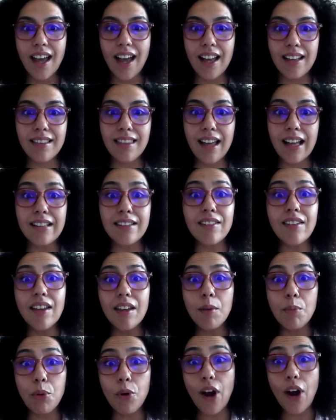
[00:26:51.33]
and that
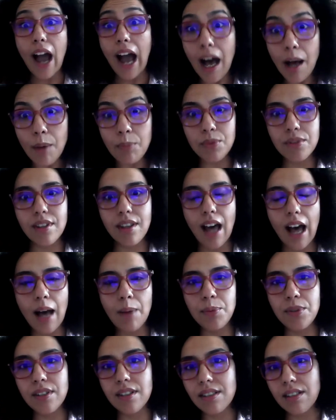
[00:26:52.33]
perhaps the
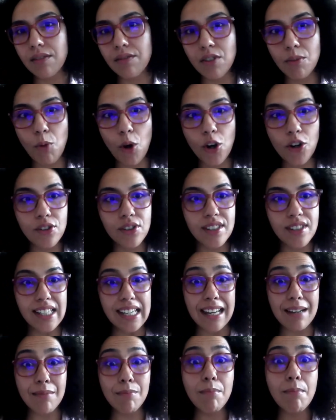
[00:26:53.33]
absence of democracy
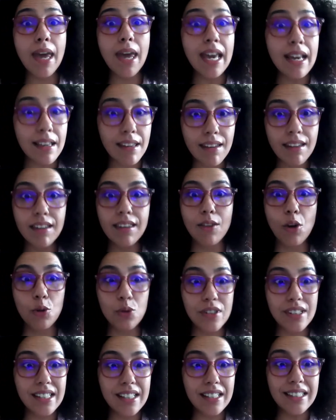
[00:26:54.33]
can make
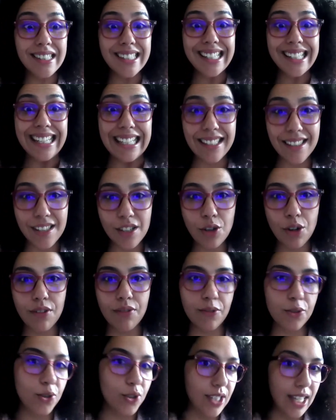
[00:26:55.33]
those deals easier
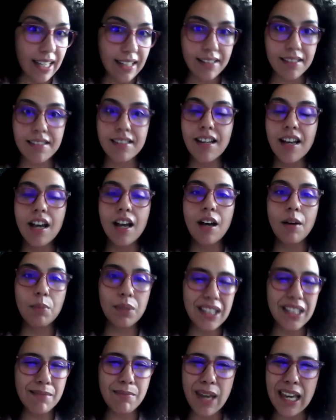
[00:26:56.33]
for states,
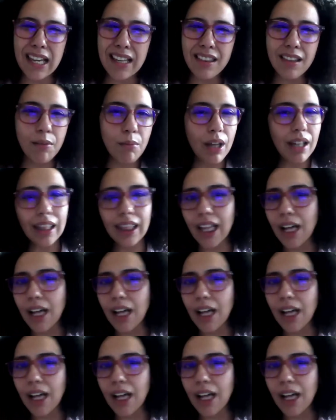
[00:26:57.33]
they make them